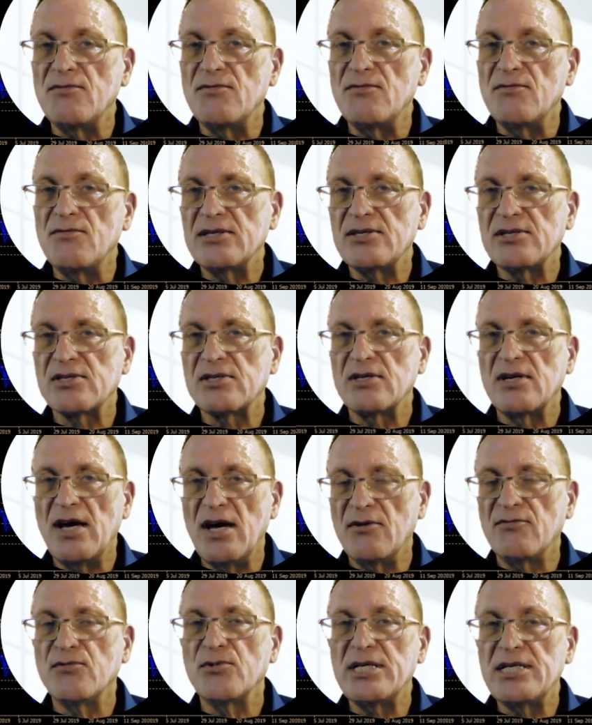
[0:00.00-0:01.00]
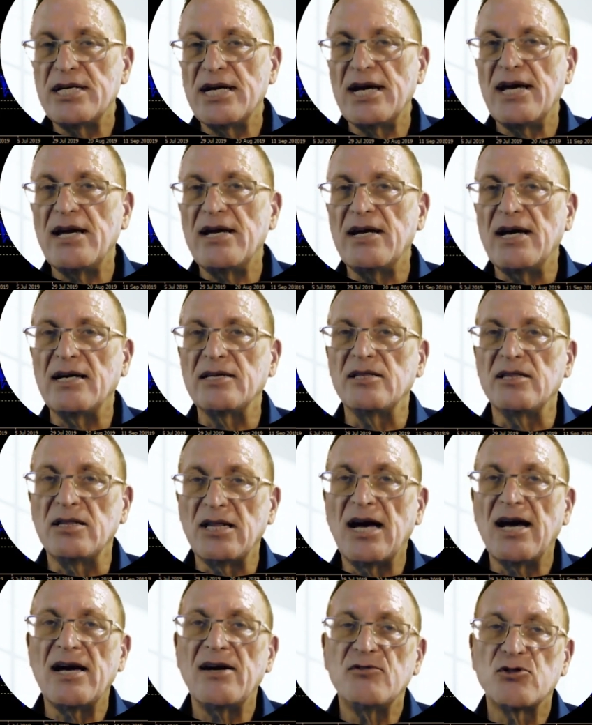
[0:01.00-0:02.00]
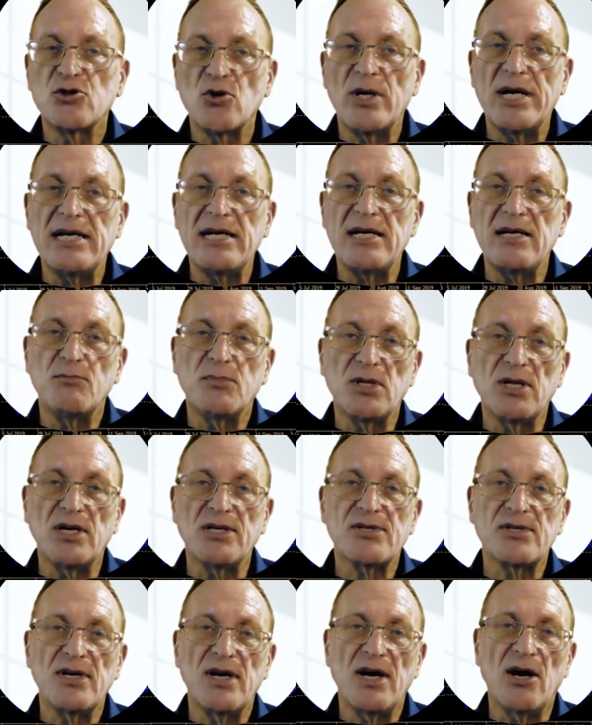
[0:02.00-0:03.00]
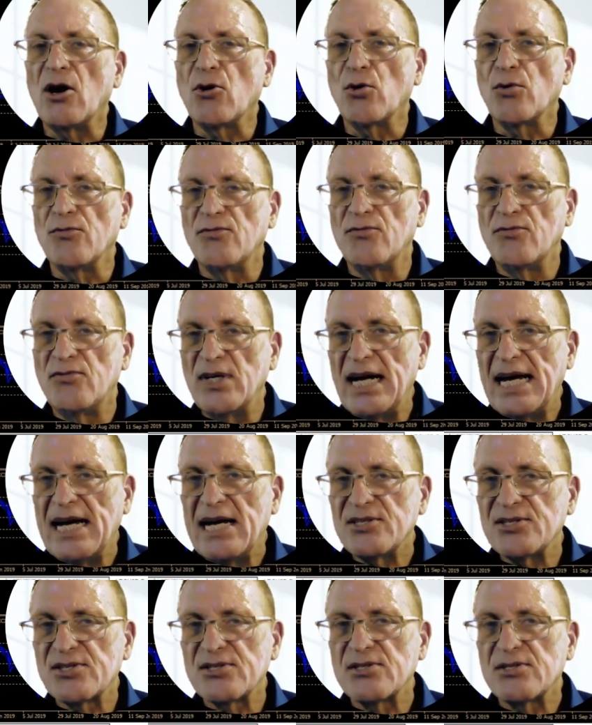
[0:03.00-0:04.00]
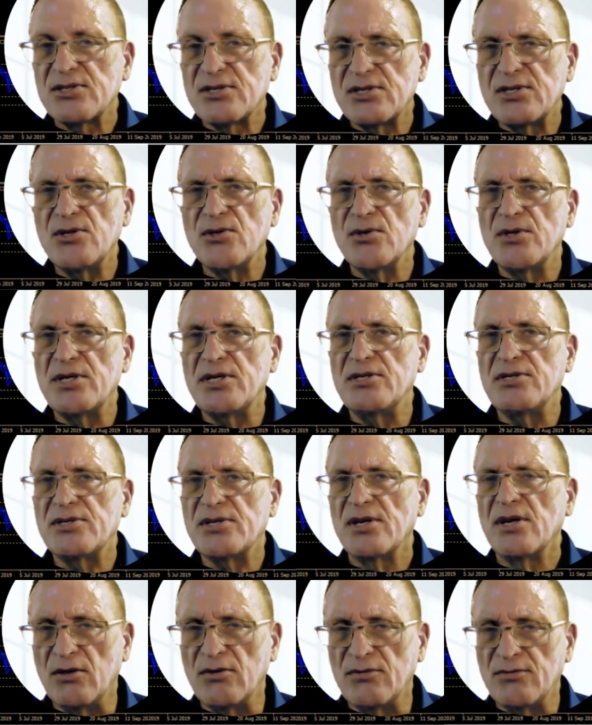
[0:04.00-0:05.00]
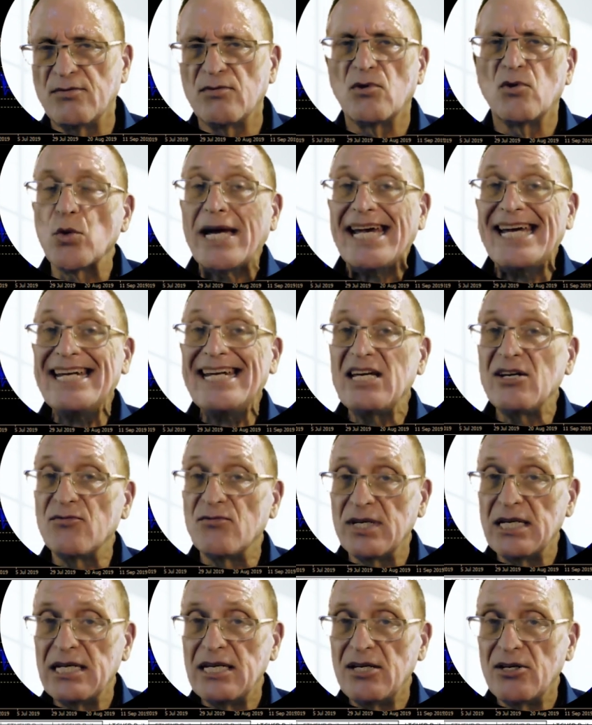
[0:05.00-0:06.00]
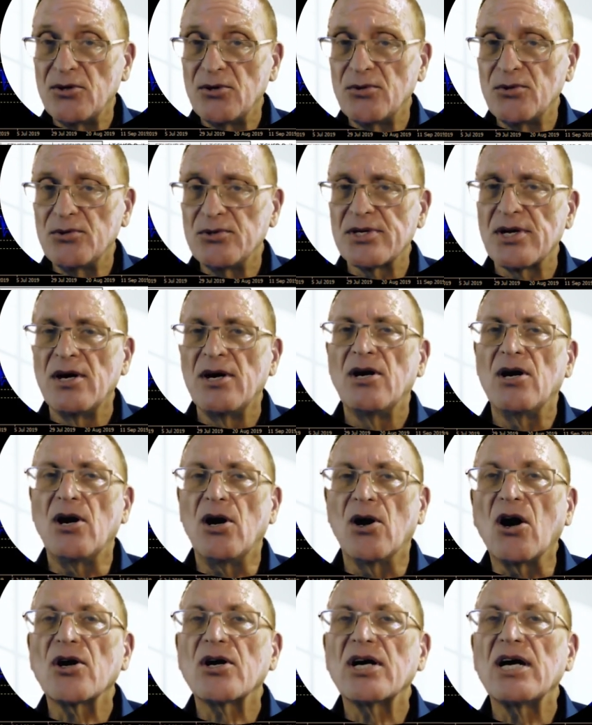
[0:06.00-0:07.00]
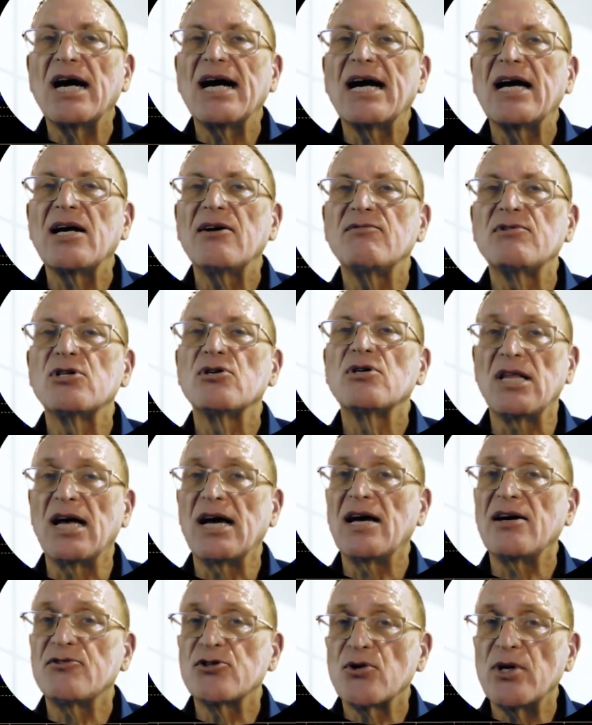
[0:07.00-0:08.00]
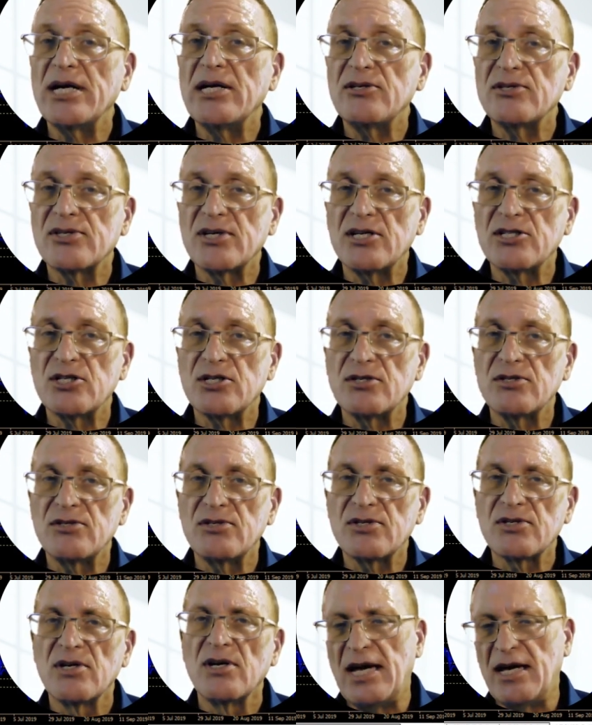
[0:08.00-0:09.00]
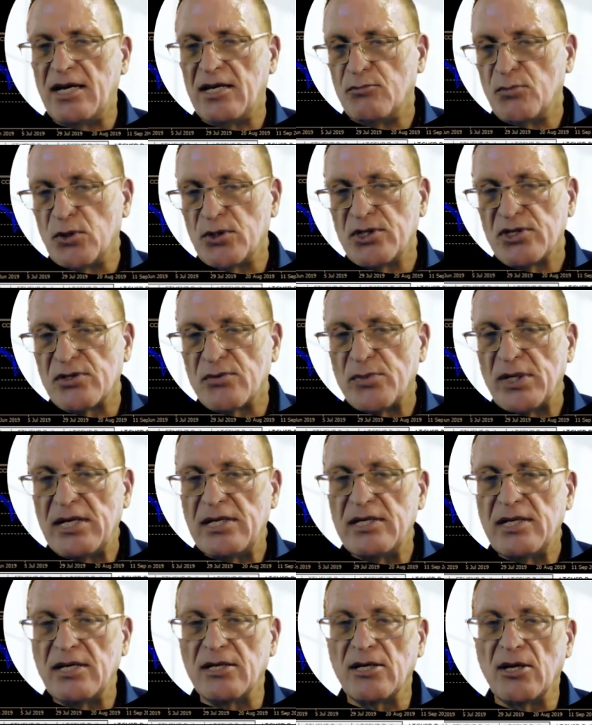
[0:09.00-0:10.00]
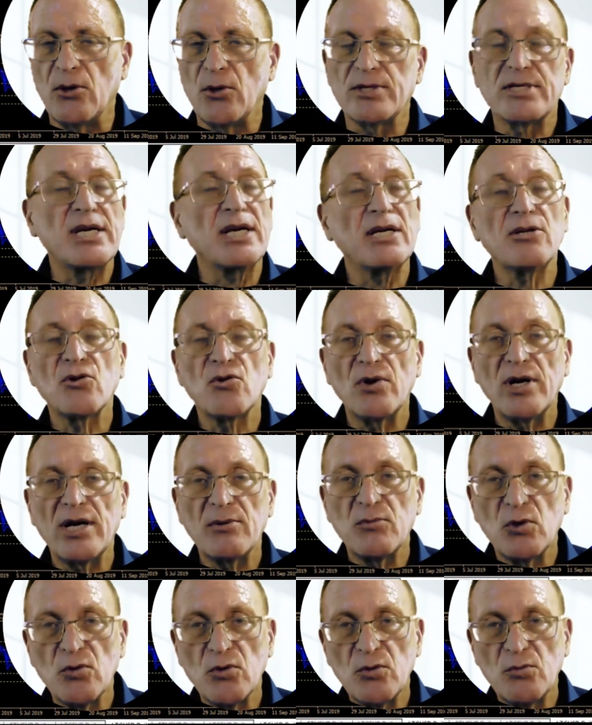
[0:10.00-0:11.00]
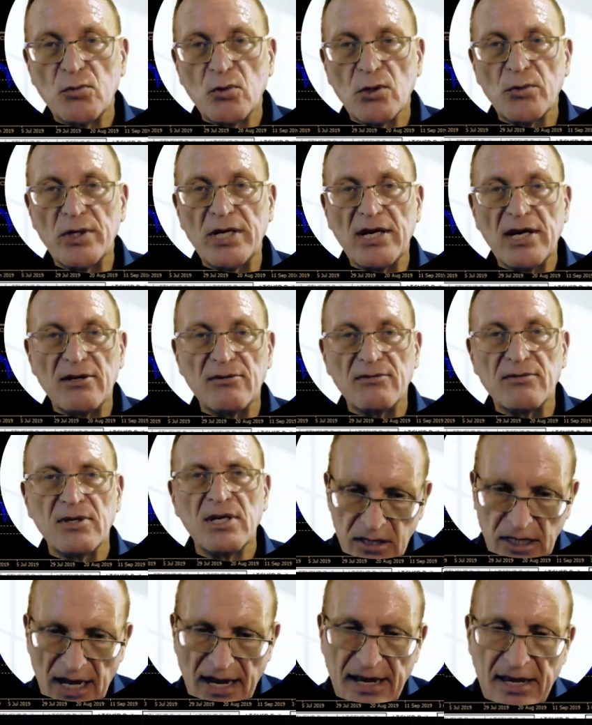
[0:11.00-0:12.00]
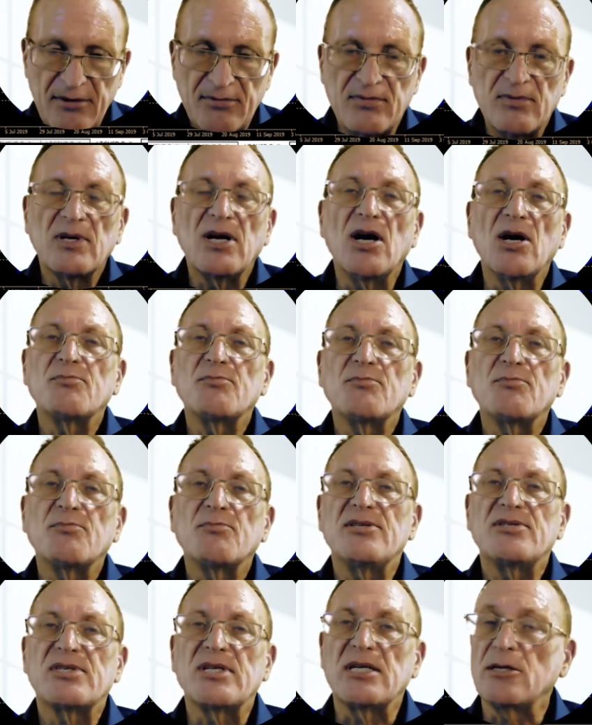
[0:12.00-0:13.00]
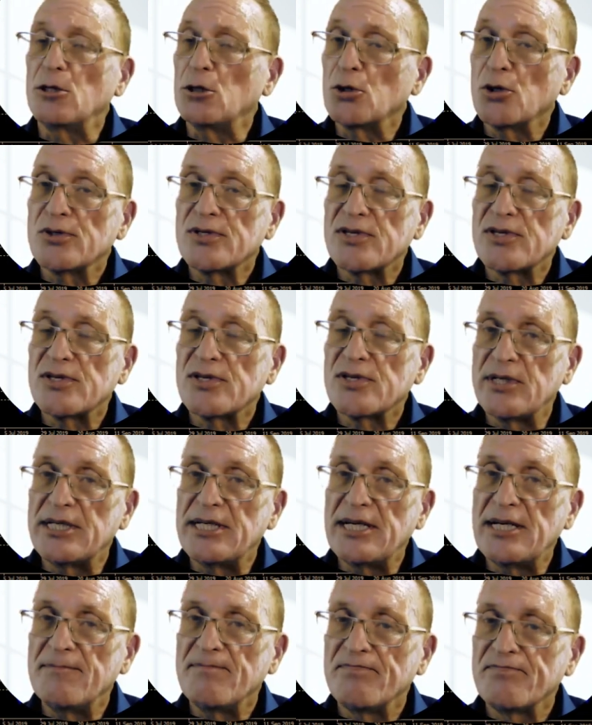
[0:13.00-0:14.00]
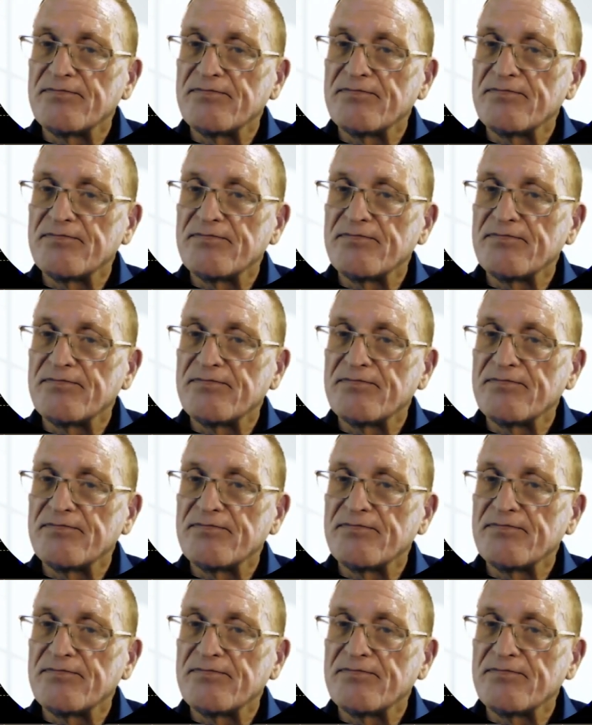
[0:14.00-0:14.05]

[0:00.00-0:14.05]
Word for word: events every day and live trading, plus our vast series of training videos, archived live trading sessions, and participate in our Telegram group where we have live updates and alerts every day.